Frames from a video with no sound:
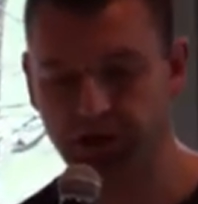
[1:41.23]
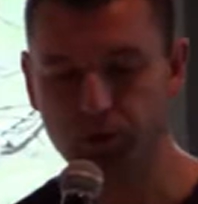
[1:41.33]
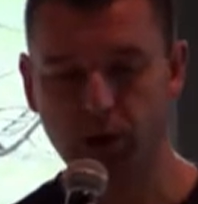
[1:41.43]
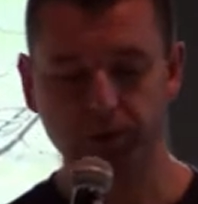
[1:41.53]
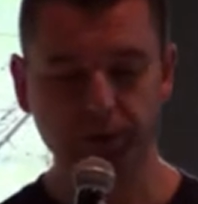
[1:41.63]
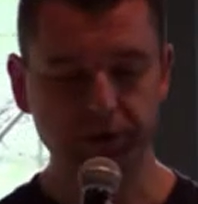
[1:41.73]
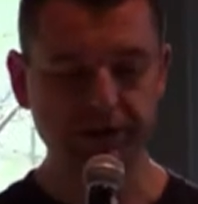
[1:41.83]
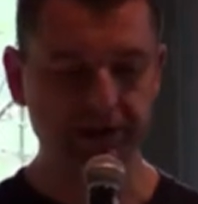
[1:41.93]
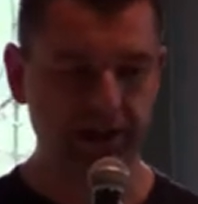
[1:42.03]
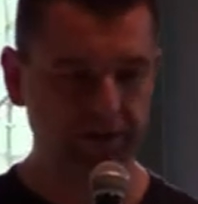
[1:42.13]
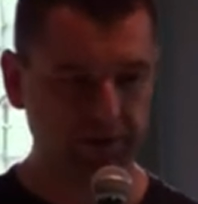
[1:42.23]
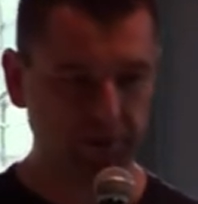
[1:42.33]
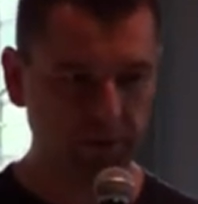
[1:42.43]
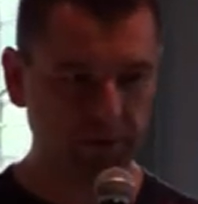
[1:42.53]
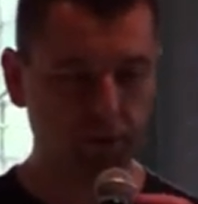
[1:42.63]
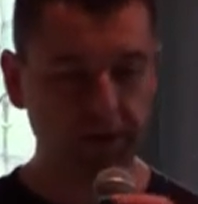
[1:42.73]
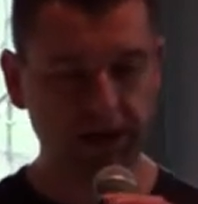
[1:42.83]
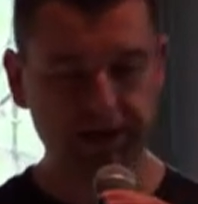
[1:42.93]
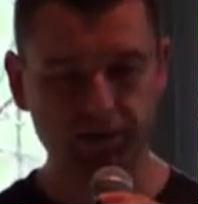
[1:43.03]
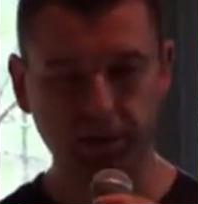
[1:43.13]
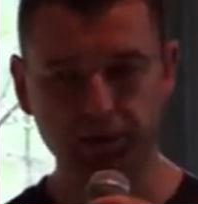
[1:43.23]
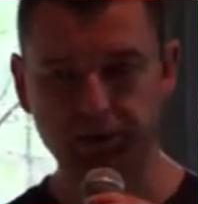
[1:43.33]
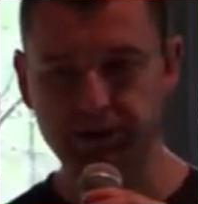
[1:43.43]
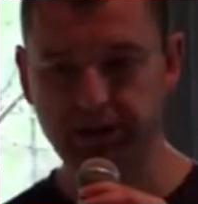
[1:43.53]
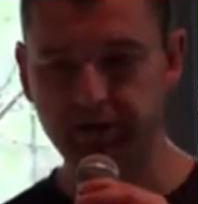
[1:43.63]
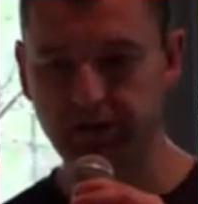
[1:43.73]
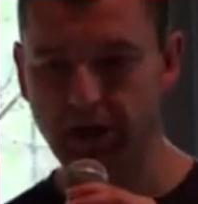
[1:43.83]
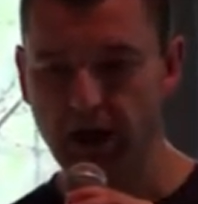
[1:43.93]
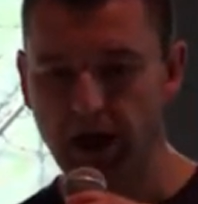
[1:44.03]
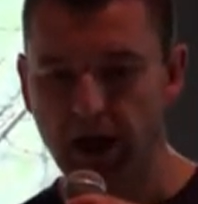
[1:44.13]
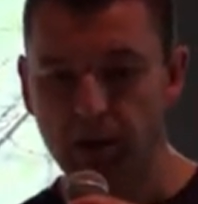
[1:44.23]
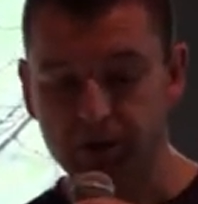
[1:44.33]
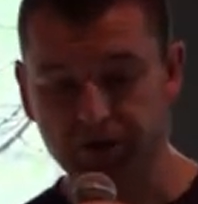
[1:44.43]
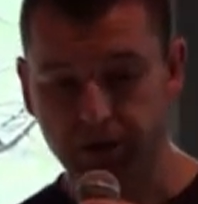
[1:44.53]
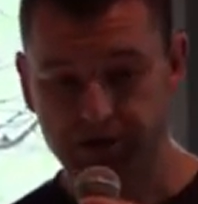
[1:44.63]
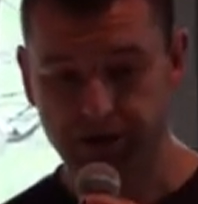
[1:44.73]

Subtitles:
in 1.7, Kubernetes 1.7, was very